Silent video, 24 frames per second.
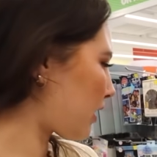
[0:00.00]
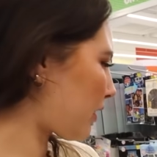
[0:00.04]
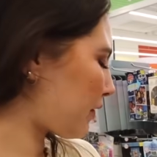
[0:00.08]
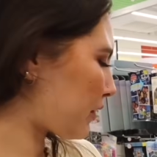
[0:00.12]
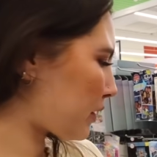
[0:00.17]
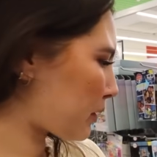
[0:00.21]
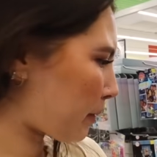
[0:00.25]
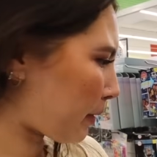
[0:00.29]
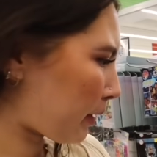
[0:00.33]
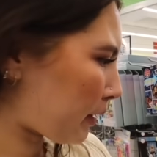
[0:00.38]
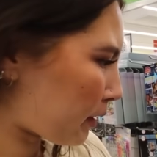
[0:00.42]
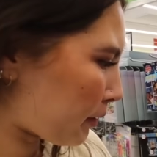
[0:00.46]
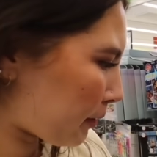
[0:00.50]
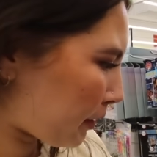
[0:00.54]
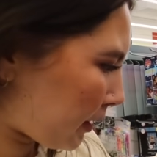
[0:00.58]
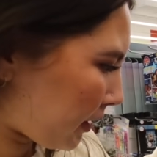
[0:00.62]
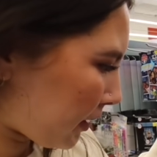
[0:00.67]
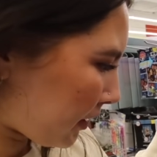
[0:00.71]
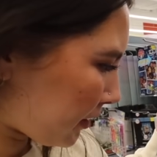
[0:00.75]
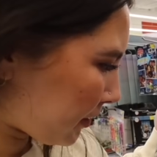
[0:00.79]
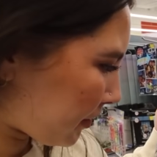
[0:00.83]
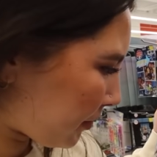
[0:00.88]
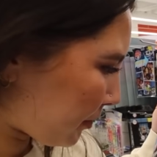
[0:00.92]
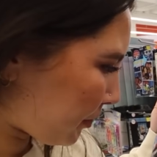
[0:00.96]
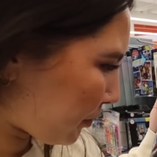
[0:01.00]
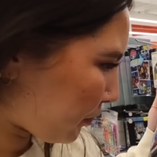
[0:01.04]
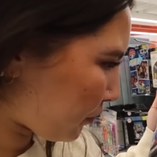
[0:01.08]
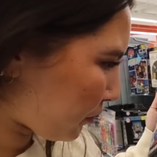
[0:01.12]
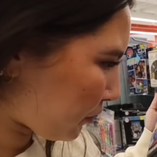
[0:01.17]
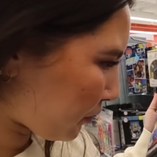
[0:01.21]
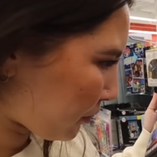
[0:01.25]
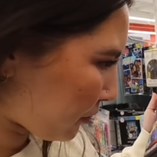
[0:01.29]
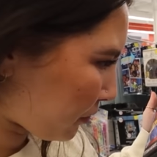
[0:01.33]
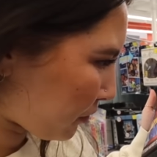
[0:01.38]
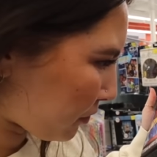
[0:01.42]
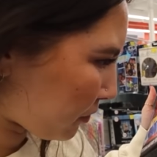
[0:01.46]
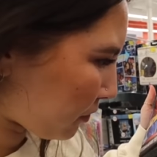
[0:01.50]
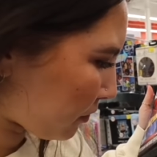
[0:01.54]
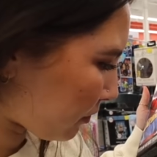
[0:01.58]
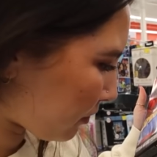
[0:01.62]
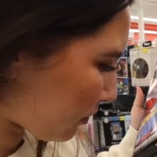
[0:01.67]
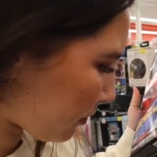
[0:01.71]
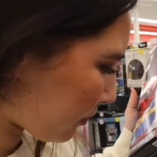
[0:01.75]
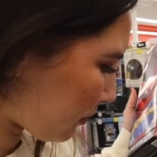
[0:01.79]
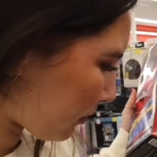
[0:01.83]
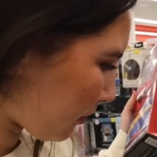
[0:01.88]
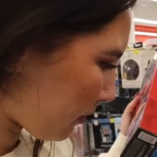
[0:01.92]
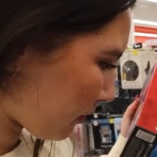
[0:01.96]
love Spider-Man.
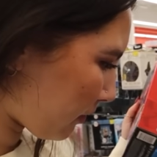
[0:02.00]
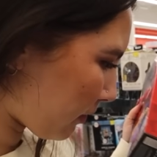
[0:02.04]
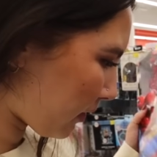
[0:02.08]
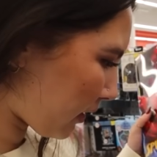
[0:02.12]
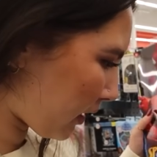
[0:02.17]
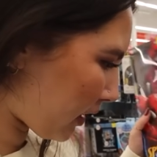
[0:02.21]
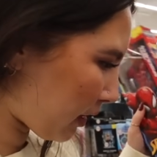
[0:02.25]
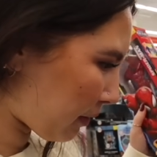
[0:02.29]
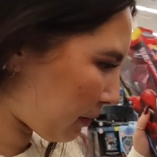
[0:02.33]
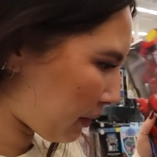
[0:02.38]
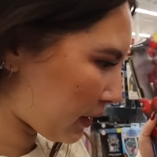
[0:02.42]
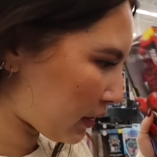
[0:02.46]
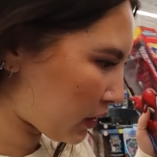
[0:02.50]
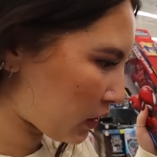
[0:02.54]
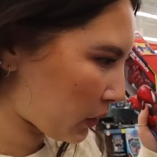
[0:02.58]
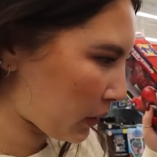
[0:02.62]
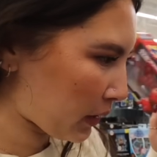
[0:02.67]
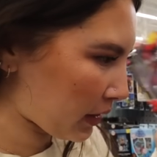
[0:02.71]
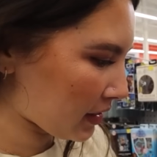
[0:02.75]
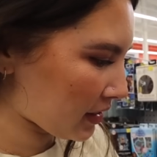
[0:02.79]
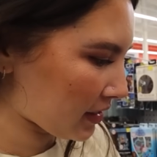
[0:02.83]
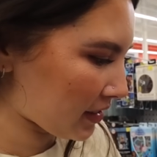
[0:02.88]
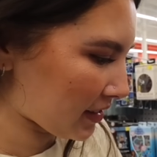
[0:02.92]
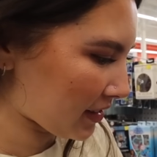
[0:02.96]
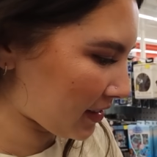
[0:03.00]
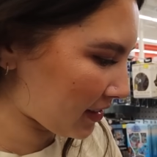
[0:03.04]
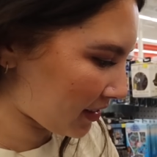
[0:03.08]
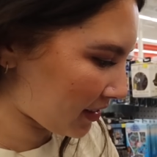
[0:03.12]
Yeah, get it for Harrison.